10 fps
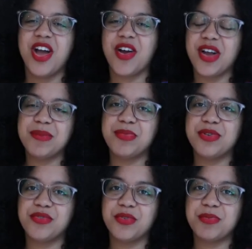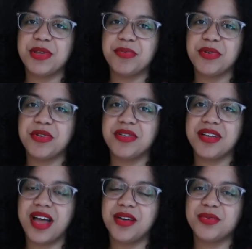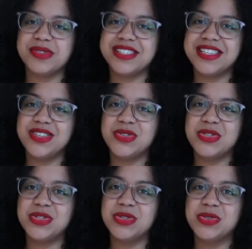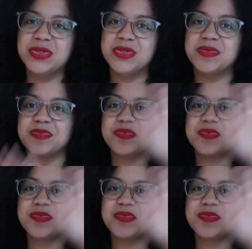Alright, beautiful people, I will see you soon.